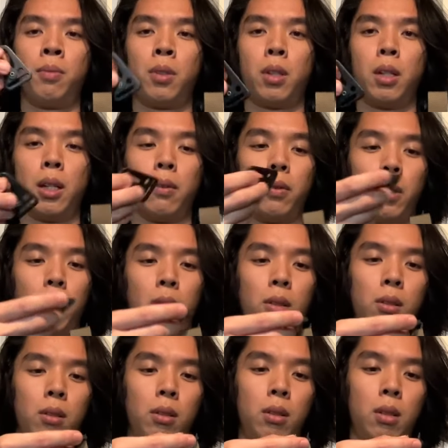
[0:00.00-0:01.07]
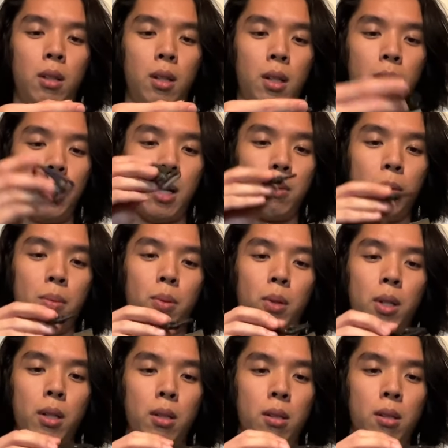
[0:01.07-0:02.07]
You have your attachment point.